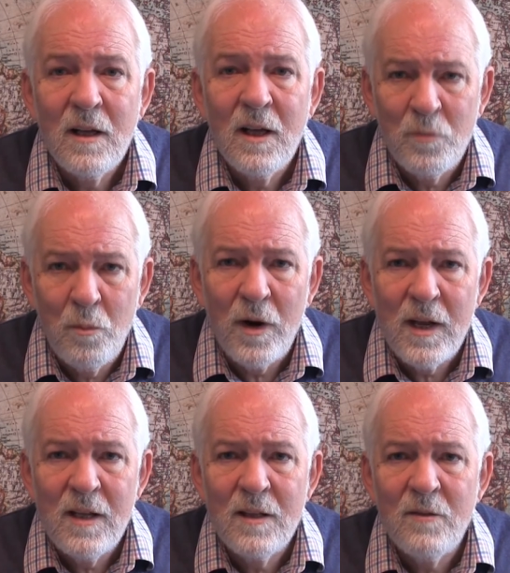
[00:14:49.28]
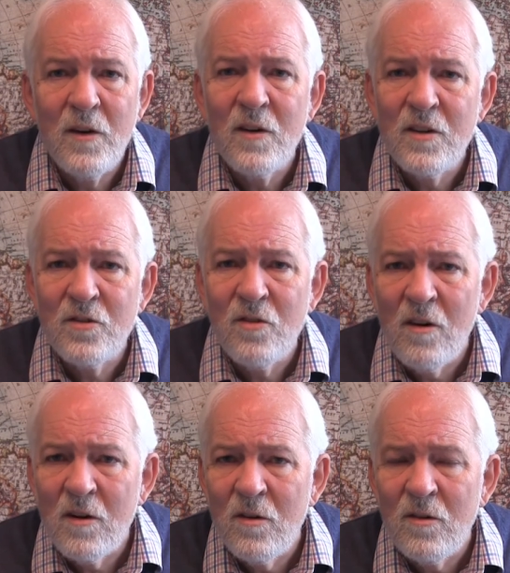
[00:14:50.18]
It's breaking the very
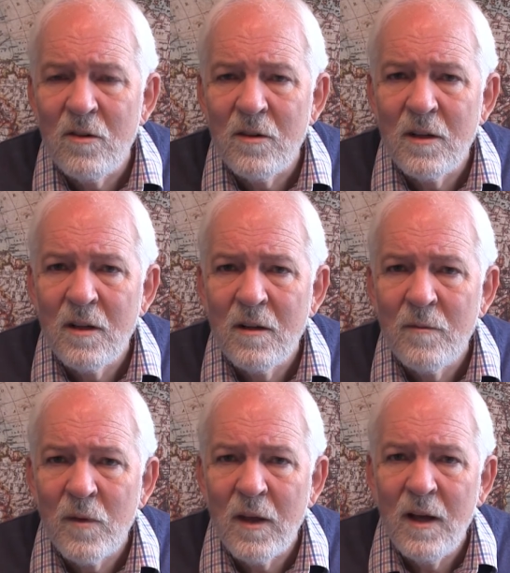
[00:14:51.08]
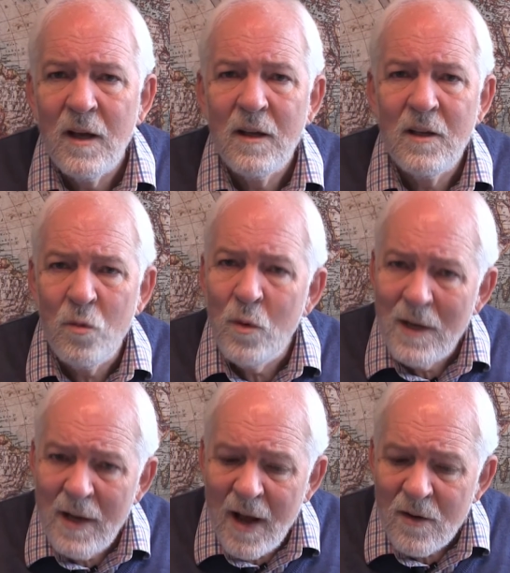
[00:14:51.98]
stronghold. Okay? You
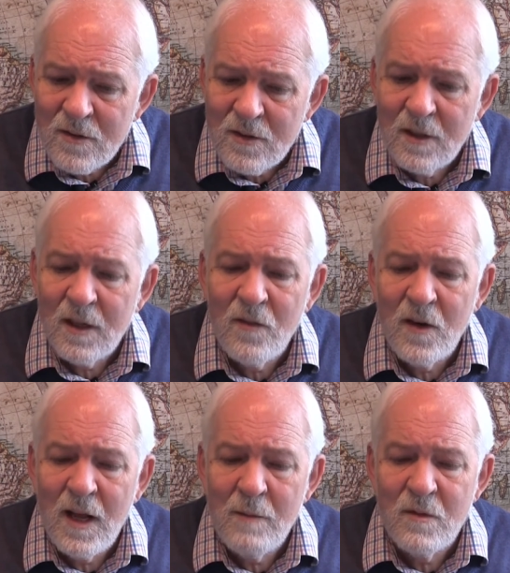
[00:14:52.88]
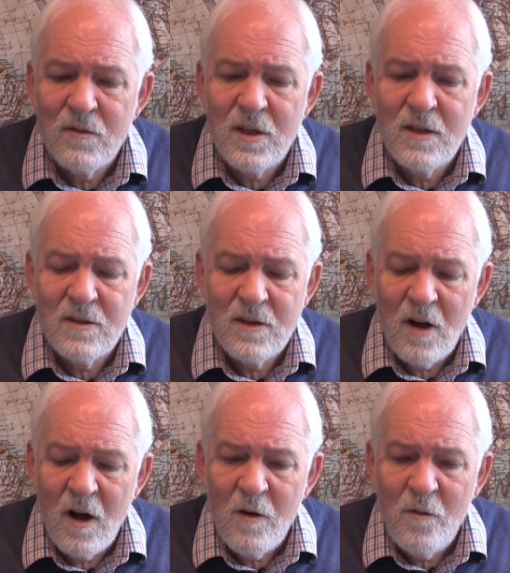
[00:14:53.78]
renounce it in the name of Jesus,
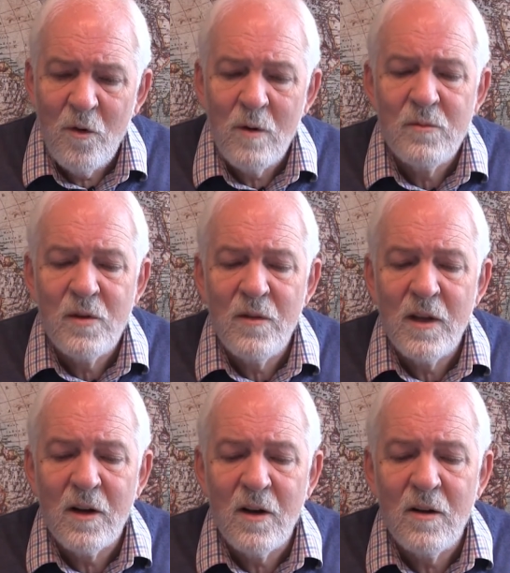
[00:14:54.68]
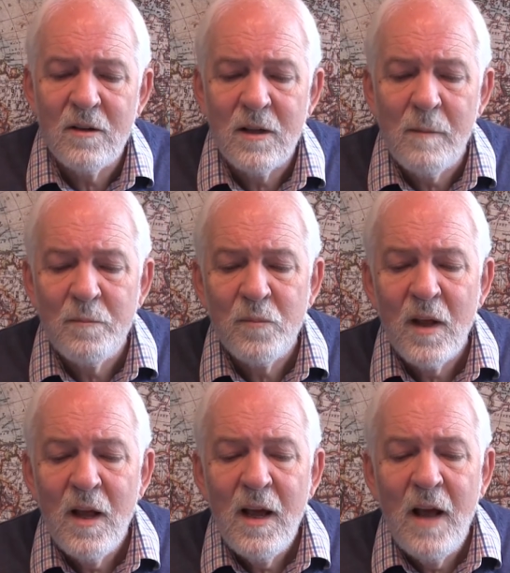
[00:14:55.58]
all forms of the occult.
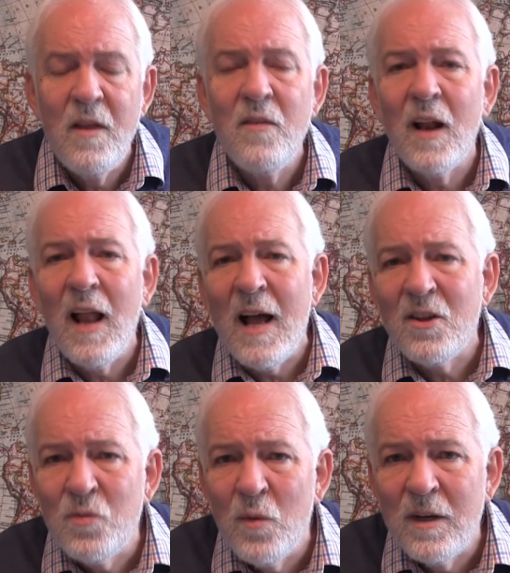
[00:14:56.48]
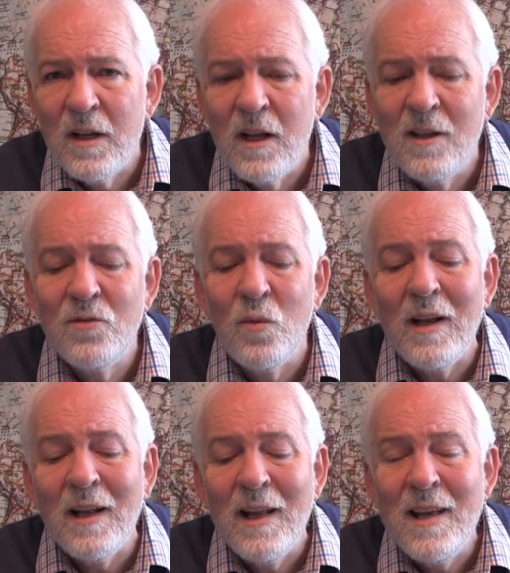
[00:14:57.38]
And then the last one is
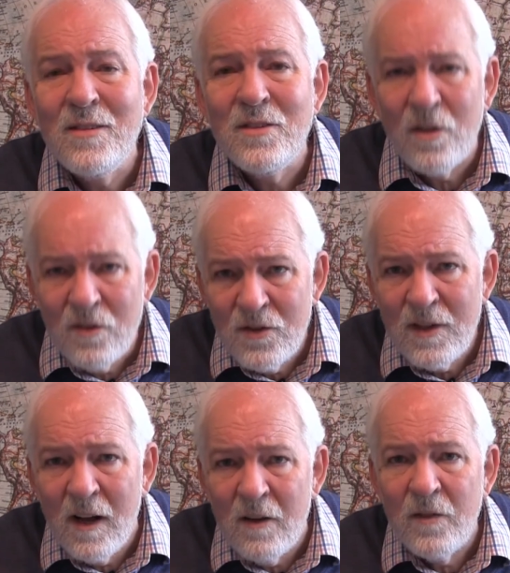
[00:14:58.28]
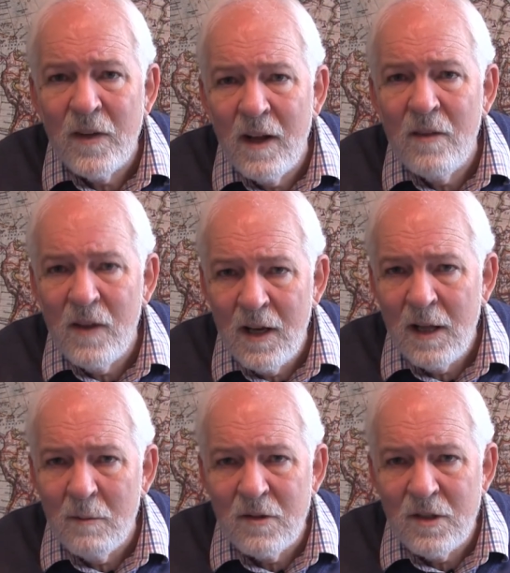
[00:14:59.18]
release yourself in the
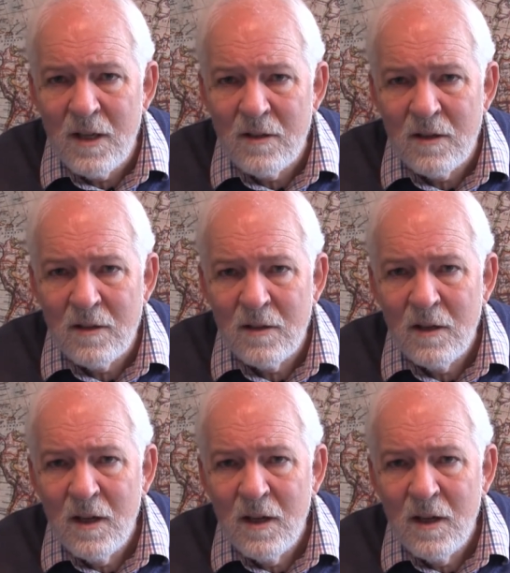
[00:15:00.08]
name of Jesus.